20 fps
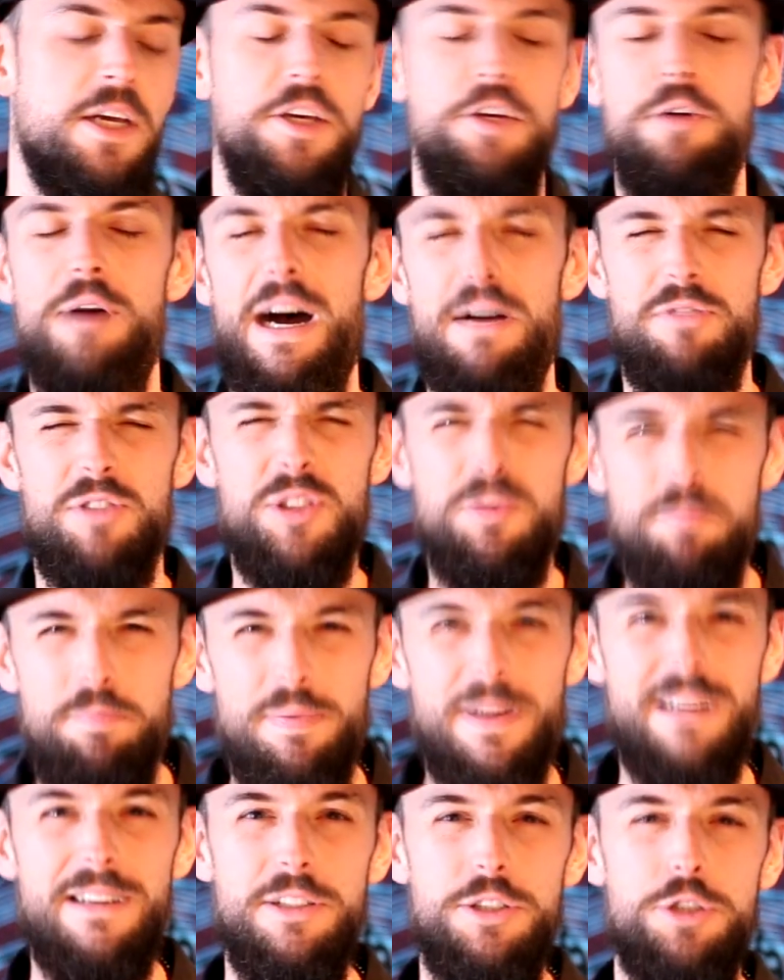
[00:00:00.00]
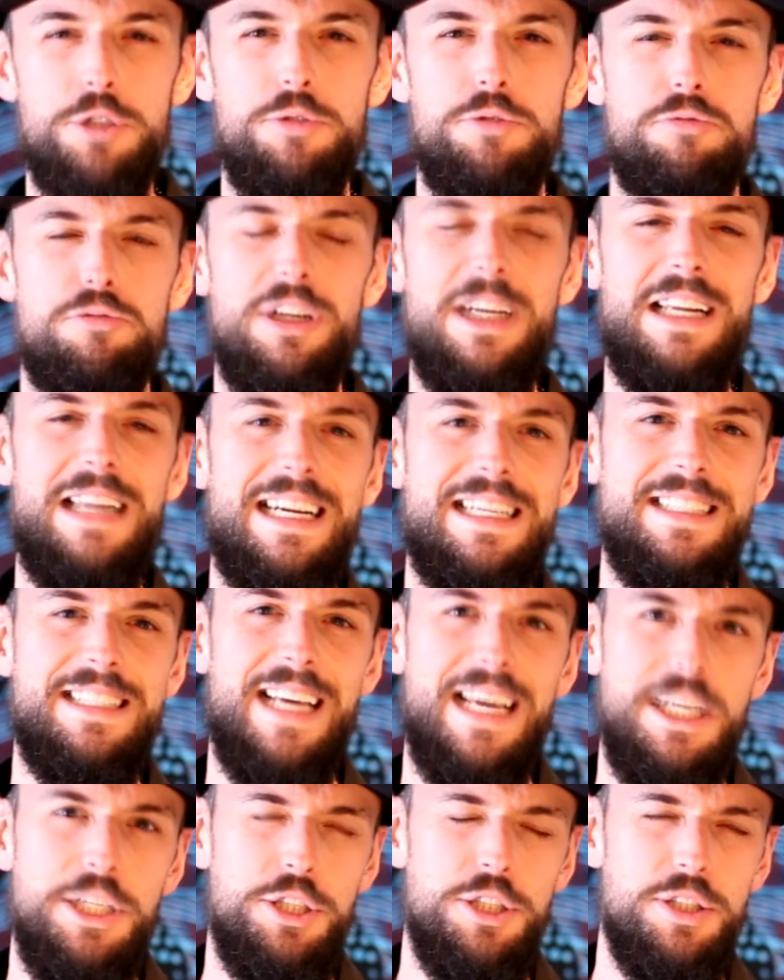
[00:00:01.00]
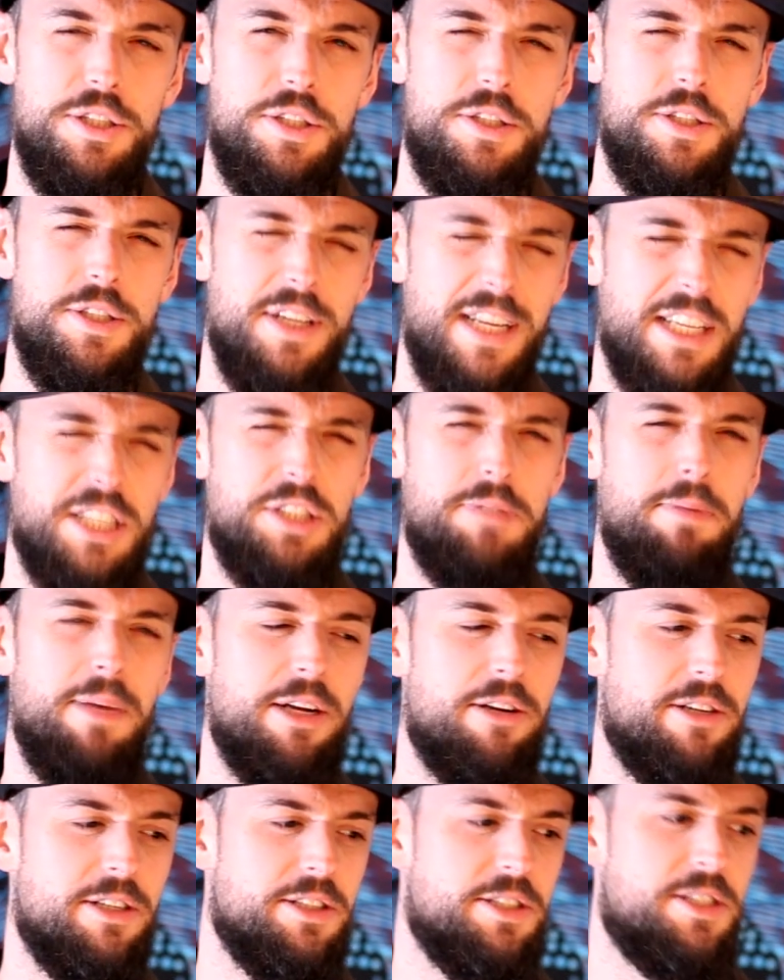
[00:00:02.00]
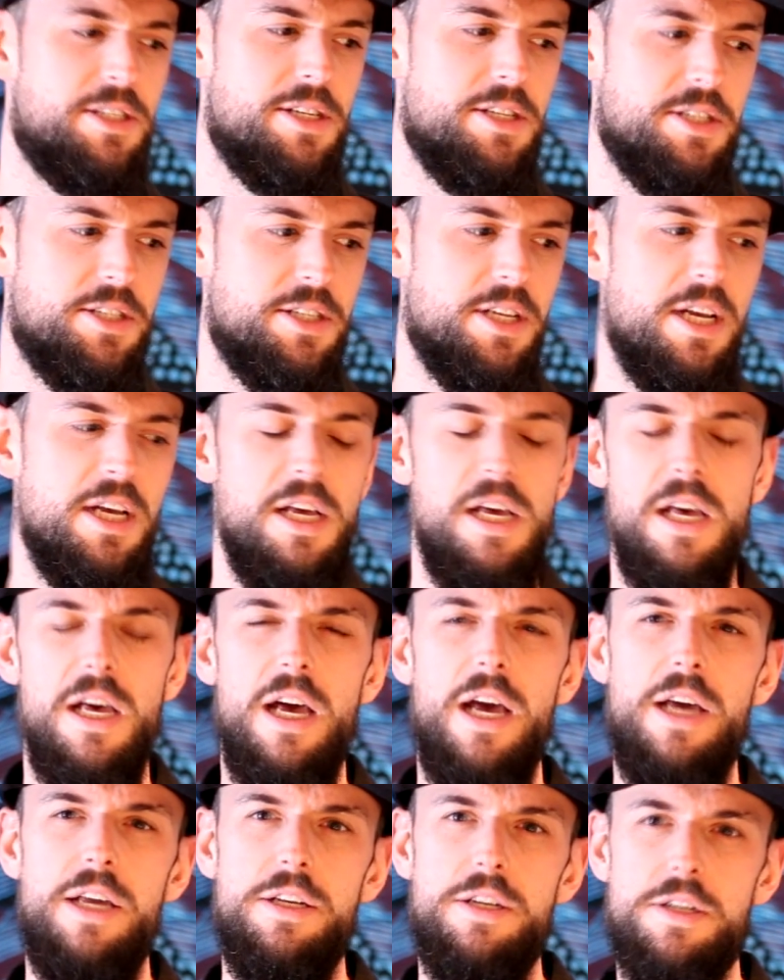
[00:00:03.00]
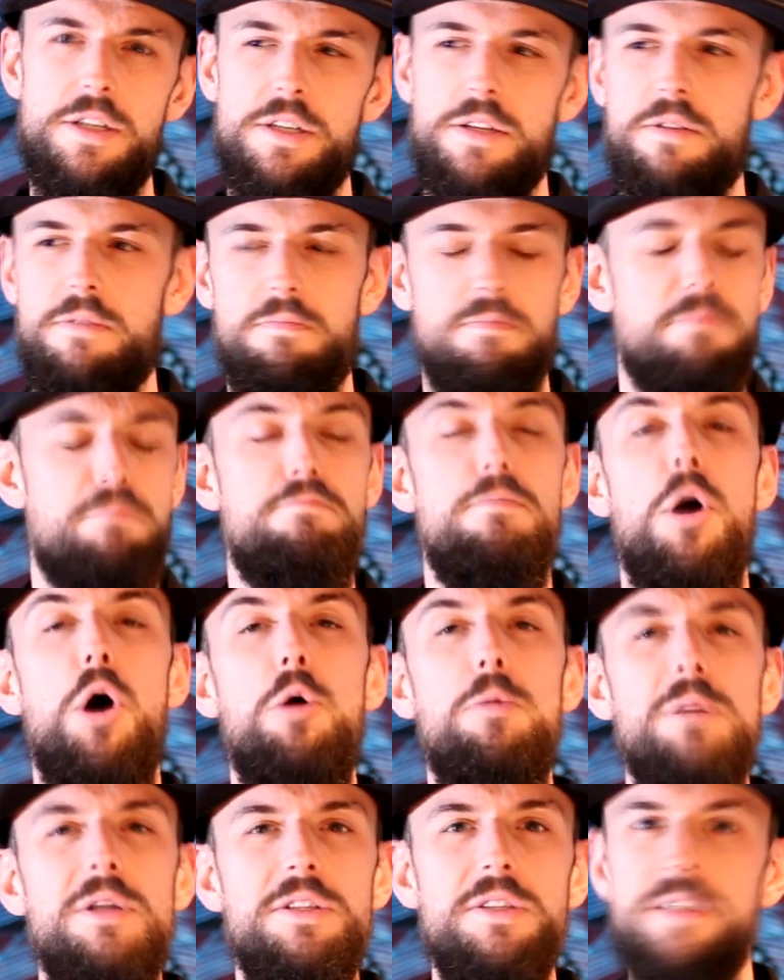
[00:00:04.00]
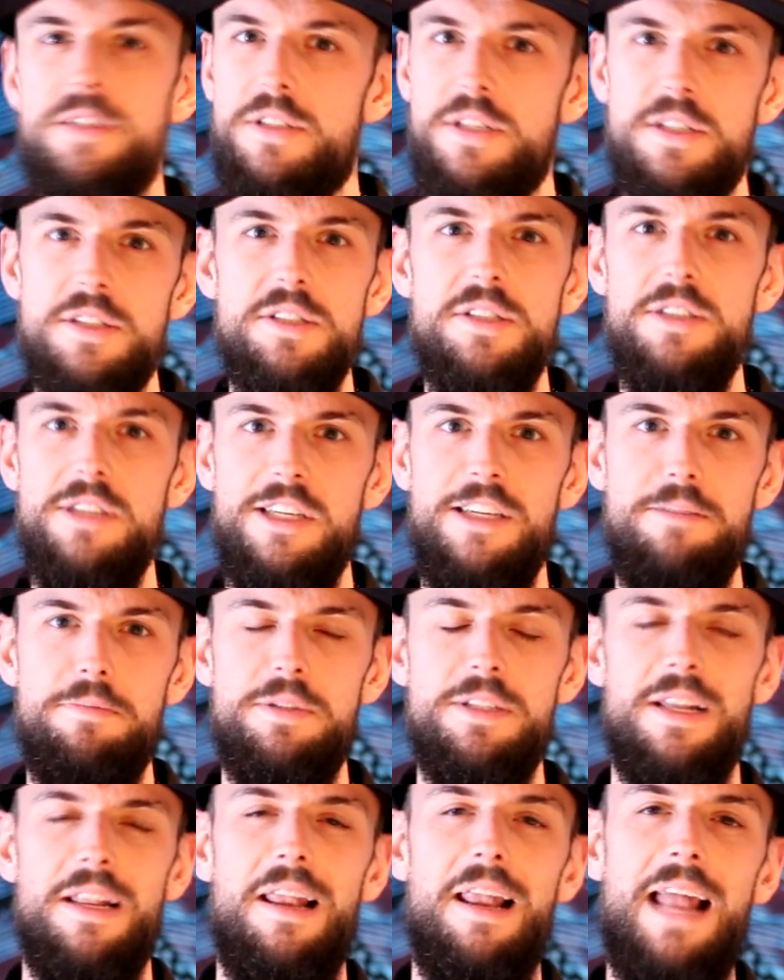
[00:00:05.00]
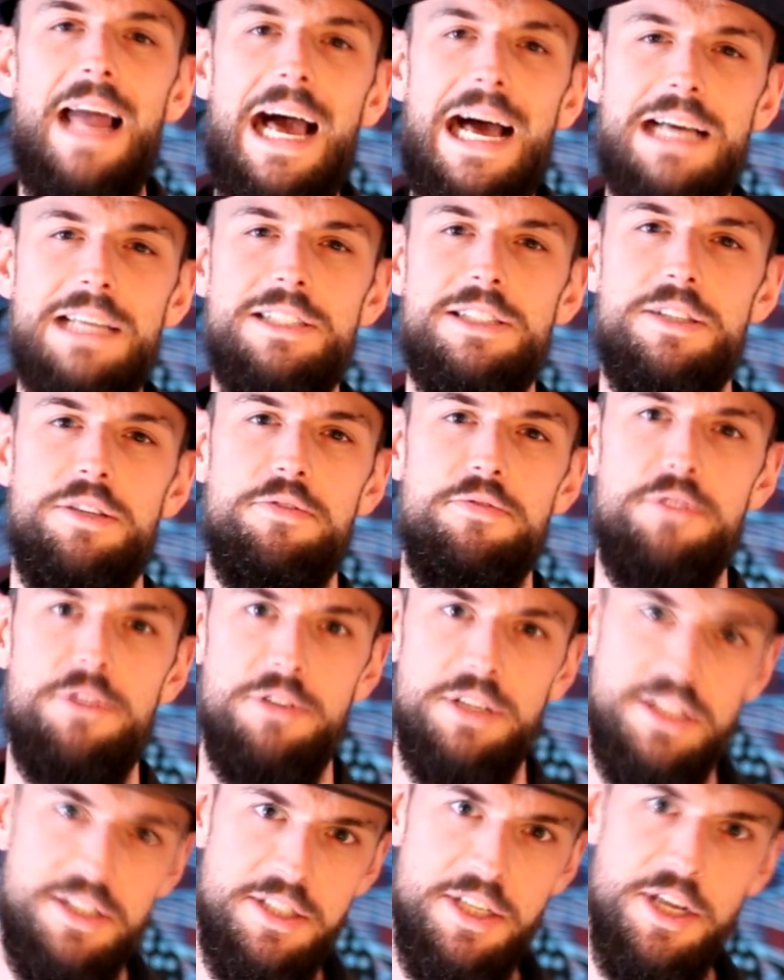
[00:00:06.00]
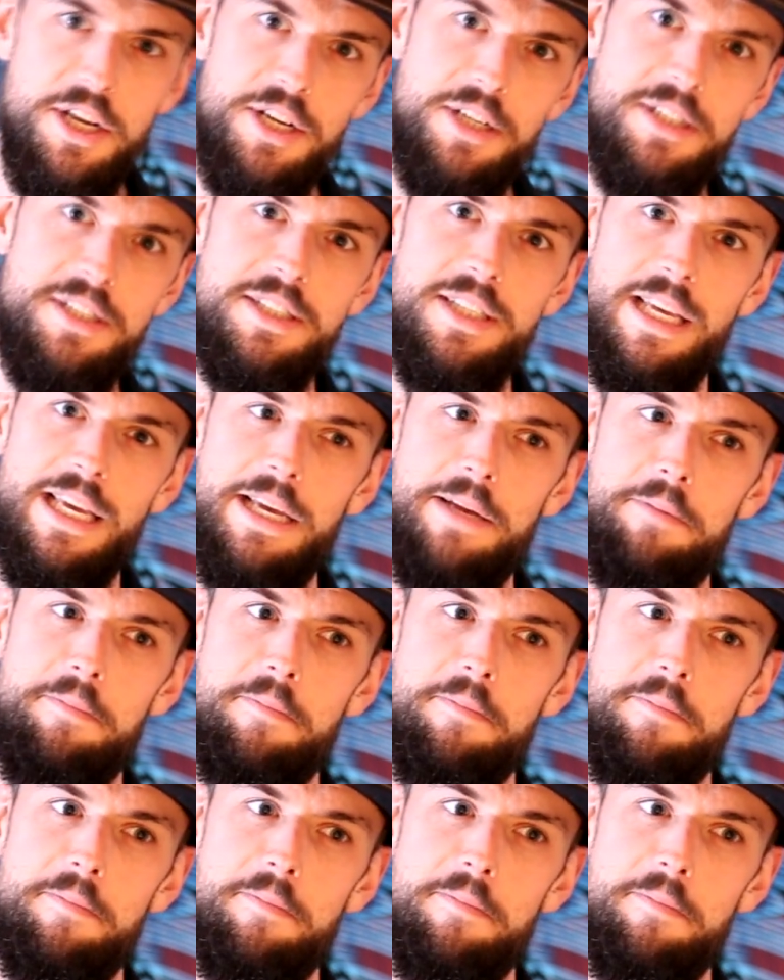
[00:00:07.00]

You have spiritual realizations and experiences and moments that seem to last for eternity.